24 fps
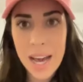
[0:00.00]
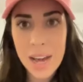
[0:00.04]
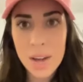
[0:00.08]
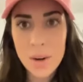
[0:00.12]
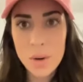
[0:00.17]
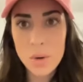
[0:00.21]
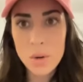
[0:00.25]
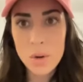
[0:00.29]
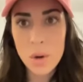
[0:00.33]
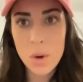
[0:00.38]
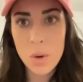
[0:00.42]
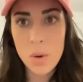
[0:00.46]
I
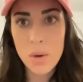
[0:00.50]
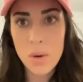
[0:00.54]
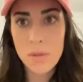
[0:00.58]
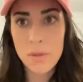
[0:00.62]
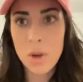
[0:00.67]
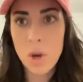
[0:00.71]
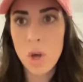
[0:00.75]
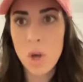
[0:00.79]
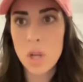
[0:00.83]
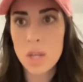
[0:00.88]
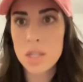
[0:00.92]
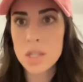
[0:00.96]
don't know if
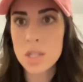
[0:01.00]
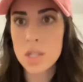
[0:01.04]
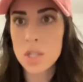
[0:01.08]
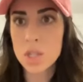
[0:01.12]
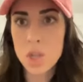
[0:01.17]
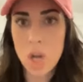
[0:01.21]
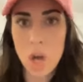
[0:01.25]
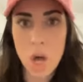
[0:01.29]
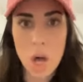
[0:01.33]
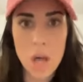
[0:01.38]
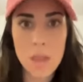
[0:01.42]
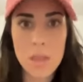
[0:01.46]
y'all
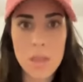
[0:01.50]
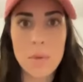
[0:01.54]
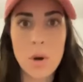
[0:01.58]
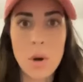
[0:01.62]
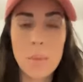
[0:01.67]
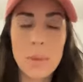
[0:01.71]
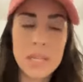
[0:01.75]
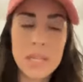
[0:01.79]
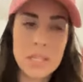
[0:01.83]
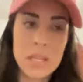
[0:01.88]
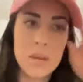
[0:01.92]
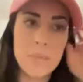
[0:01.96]
saw the
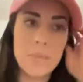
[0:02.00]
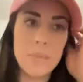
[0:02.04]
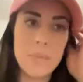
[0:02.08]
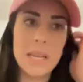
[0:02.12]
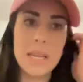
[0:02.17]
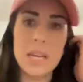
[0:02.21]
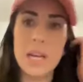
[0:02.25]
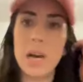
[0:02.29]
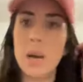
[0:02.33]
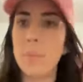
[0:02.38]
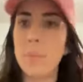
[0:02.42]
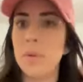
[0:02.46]
Momentum
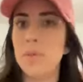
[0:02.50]
meetup,